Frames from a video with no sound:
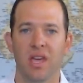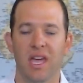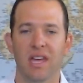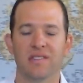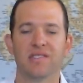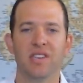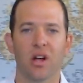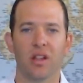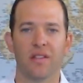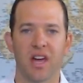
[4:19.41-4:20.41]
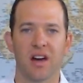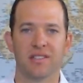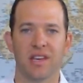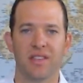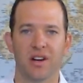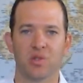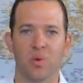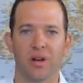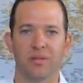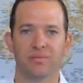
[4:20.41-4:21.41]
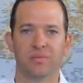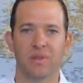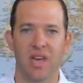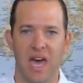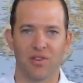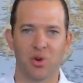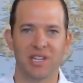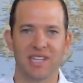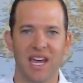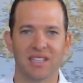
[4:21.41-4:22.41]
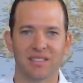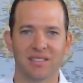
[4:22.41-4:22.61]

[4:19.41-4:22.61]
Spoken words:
and see all of the content there as well. Have a great day.